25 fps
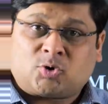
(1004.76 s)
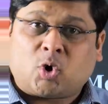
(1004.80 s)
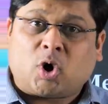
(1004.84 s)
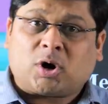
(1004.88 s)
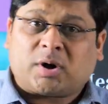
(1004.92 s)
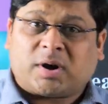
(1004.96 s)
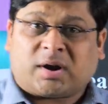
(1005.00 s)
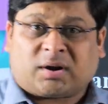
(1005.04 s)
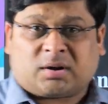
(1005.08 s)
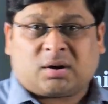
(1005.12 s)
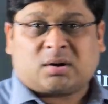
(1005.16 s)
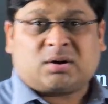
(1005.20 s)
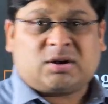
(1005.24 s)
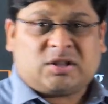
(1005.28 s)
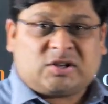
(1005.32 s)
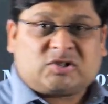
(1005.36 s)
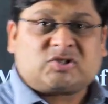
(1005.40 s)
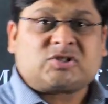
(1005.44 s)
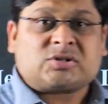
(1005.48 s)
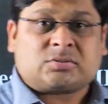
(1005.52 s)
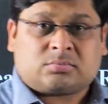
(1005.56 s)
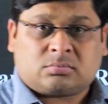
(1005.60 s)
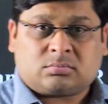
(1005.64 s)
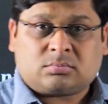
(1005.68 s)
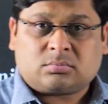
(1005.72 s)
got
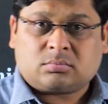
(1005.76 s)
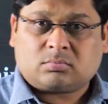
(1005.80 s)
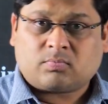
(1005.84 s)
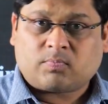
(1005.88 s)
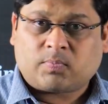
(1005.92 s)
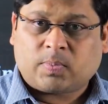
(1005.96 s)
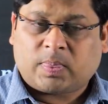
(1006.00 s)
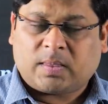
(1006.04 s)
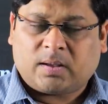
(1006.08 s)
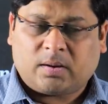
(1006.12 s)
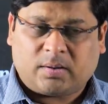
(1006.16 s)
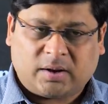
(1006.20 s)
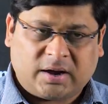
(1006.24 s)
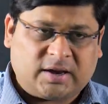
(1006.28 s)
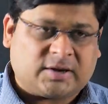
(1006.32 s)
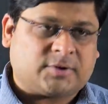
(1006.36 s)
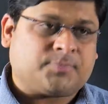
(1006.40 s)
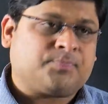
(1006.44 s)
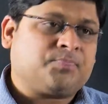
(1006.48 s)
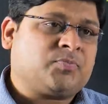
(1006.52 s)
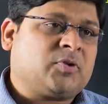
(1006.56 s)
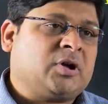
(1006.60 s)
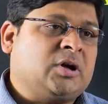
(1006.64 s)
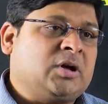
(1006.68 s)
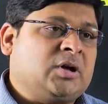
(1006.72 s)
recognition, right?
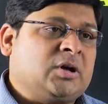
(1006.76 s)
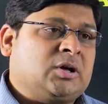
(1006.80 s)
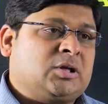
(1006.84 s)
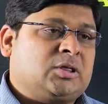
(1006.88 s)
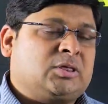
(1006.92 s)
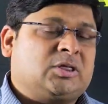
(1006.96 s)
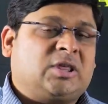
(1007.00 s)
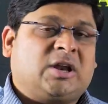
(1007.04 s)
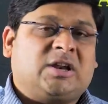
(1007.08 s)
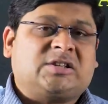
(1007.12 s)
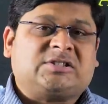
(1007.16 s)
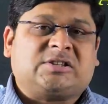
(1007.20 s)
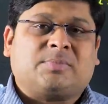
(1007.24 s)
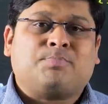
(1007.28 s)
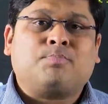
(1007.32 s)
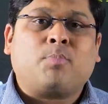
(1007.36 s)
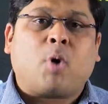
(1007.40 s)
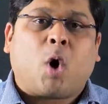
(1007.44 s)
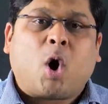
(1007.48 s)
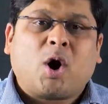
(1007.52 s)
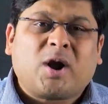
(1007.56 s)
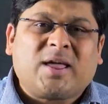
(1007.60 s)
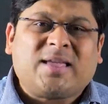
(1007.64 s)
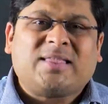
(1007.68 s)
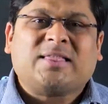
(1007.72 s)
There is a
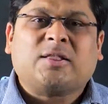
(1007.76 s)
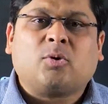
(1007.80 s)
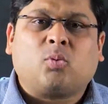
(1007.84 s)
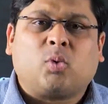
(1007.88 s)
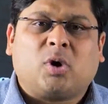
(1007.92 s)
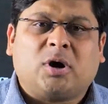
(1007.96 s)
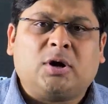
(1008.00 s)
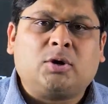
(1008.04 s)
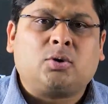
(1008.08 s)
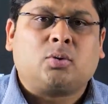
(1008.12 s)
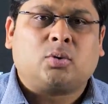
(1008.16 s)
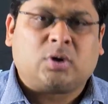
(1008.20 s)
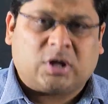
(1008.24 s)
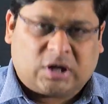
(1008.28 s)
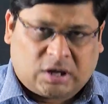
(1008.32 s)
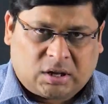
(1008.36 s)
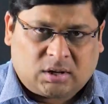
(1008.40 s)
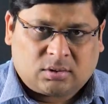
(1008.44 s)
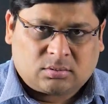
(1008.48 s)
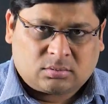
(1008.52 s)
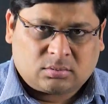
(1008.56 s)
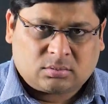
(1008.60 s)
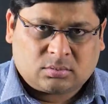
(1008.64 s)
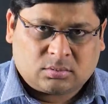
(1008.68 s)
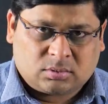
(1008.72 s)
body in the world
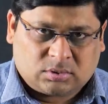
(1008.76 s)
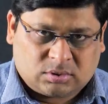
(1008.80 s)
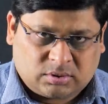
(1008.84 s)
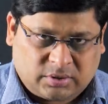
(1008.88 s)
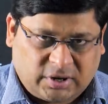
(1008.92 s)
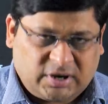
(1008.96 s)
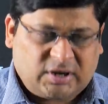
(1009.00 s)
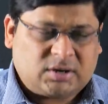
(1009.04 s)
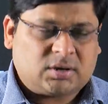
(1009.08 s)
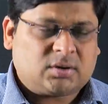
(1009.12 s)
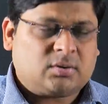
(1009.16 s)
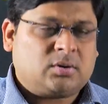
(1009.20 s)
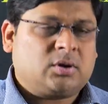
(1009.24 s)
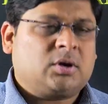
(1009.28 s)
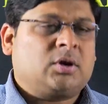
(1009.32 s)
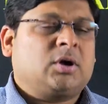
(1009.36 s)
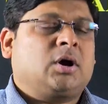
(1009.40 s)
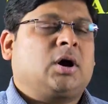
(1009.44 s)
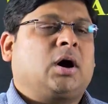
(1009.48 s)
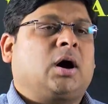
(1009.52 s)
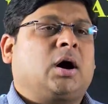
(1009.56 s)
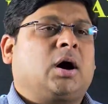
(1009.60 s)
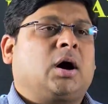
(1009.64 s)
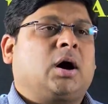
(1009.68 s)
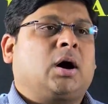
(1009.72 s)
today, right,
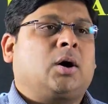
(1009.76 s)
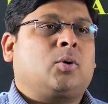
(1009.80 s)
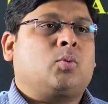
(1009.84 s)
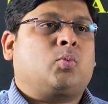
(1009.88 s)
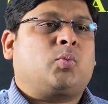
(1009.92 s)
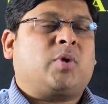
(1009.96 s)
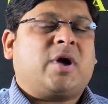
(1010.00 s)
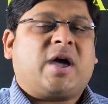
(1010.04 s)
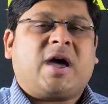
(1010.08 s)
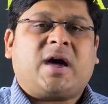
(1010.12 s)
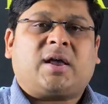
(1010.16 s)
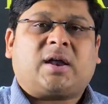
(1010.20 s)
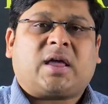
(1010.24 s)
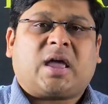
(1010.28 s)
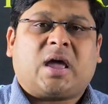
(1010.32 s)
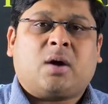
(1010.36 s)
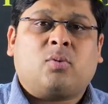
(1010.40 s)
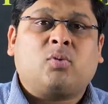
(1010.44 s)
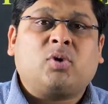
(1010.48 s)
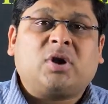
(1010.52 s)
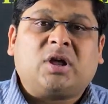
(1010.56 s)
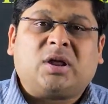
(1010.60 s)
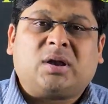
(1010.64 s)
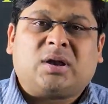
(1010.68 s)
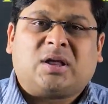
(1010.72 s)
where
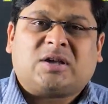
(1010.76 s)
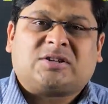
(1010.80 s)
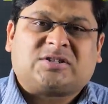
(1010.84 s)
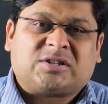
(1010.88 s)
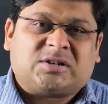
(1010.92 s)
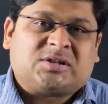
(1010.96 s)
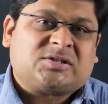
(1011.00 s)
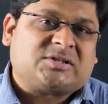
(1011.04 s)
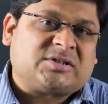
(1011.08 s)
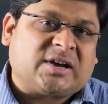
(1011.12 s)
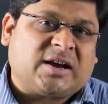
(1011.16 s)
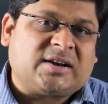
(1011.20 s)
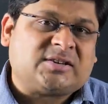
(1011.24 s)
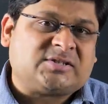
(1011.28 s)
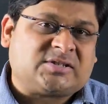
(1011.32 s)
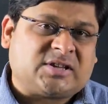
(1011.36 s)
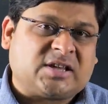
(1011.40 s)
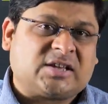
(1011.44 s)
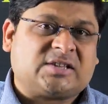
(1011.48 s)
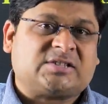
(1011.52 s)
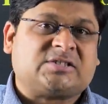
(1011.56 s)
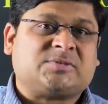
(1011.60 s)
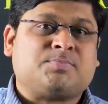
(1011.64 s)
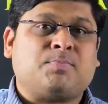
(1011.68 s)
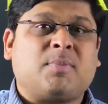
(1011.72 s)
every nation state
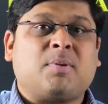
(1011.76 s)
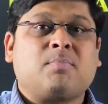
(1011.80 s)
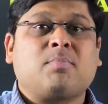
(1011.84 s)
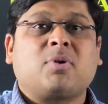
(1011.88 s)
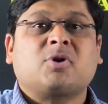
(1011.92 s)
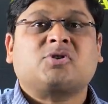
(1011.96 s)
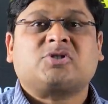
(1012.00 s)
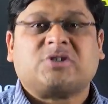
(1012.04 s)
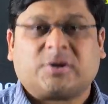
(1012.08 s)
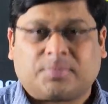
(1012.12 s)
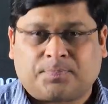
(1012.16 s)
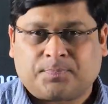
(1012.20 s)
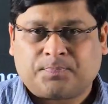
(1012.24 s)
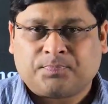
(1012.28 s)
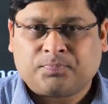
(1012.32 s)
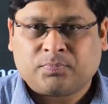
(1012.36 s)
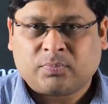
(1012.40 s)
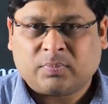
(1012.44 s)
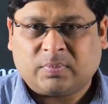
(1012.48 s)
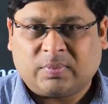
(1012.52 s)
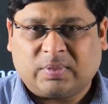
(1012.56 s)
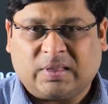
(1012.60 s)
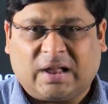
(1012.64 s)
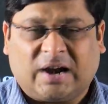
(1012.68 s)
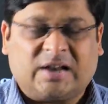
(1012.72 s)
seeks membership.
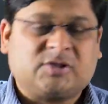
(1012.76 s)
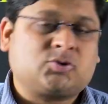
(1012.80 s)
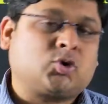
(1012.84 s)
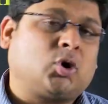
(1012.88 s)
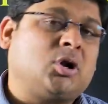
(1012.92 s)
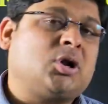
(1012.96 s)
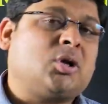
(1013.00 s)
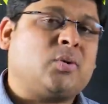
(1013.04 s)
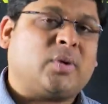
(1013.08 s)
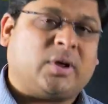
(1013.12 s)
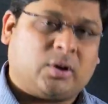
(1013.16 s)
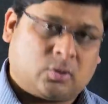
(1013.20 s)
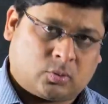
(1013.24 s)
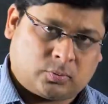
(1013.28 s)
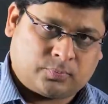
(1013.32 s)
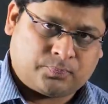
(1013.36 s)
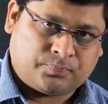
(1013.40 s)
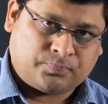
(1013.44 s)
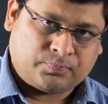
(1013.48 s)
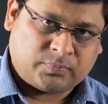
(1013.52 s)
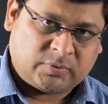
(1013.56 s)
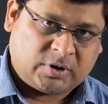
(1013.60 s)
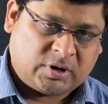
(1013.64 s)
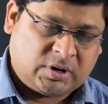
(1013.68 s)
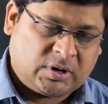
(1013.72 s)
That is called UNO.
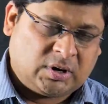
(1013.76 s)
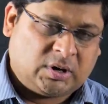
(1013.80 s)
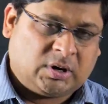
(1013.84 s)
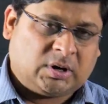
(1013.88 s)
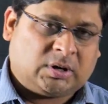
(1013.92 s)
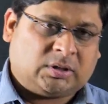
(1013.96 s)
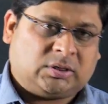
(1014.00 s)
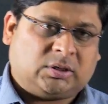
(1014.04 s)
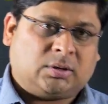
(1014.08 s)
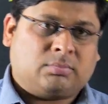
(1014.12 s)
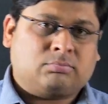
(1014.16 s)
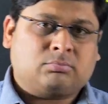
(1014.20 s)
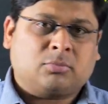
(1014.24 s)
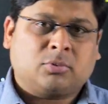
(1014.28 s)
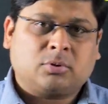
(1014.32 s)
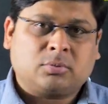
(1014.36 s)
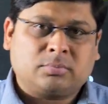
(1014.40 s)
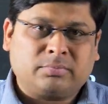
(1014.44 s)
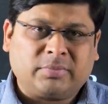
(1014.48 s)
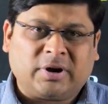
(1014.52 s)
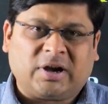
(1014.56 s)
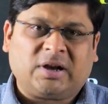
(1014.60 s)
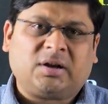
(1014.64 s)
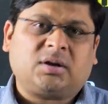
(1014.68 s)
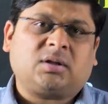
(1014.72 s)
The
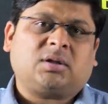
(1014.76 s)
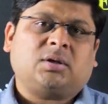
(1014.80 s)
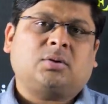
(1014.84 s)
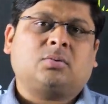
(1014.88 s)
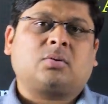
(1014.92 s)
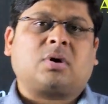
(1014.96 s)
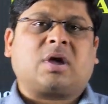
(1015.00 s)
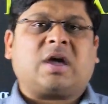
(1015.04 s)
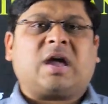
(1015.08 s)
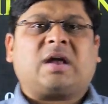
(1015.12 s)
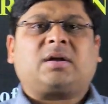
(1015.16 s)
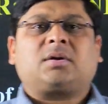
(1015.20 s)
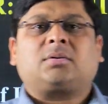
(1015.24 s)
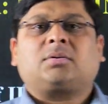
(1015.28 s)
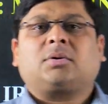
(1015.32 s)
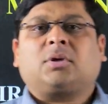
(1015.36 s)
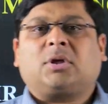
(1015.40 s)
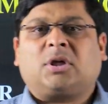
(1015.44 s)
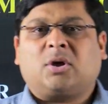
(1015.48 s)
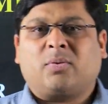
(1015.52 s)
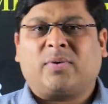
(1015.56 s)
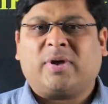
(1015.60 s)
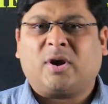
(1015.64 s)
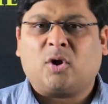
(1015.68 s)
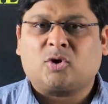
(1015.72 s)
moment you get
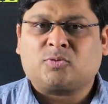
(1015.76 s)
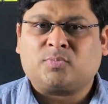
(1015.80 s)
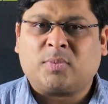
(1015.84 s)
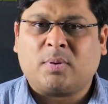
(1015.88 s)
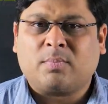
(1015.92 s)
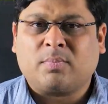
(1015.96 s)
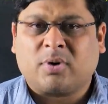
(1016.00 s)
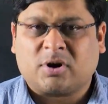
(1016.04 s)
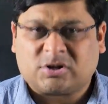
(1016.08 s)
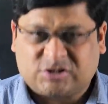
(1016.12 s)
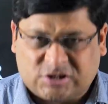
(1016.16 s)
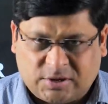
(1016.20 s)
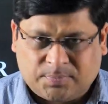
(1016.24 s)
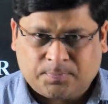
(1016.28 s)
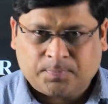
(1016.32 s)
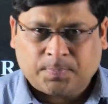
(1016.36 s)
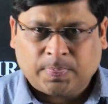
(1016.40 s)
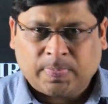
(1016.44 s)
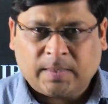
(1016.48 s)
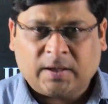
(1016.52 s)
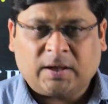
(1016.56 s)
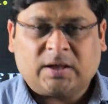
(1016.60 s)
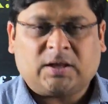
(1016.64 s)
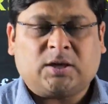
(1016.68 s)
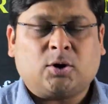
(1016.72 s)
UNO's membership,
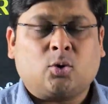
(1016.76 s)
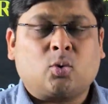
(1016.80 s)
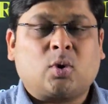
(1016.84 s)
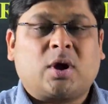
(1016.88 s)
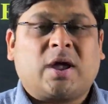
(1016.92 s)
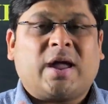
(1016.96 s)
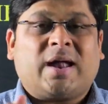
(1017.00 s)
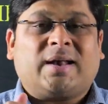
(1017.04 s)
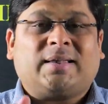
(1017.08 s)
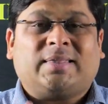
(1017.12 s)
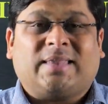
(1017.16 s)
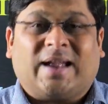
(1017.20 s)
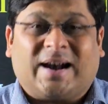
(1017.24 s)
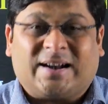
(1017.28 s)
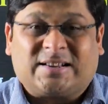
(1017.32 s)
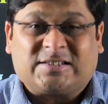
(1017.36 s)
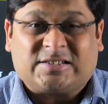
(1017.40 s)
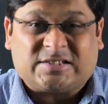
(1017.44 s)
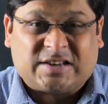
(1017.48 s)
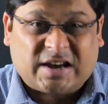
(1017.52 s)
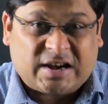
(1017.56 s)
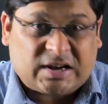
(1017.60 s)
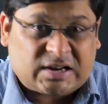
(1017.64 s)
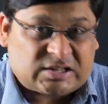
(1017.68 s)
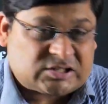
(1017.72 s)
you get that
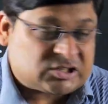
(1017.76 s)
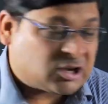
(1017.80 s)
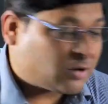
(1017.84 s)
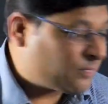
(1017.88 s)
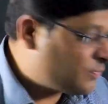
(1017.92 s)
status